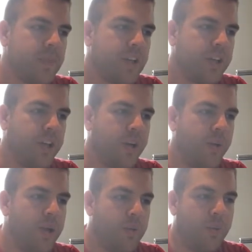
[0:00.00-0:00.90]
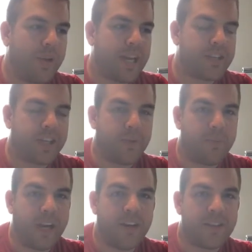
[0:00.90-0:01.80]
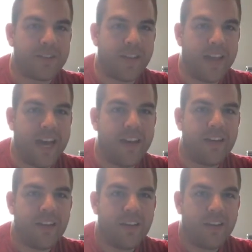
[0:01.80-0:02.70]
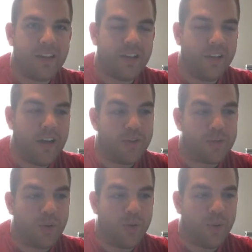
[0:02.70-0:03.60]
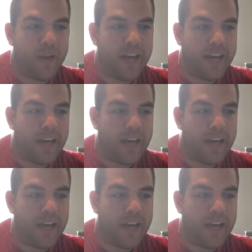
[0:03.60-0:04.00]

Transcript: When we actually compared it to that, I was blown away.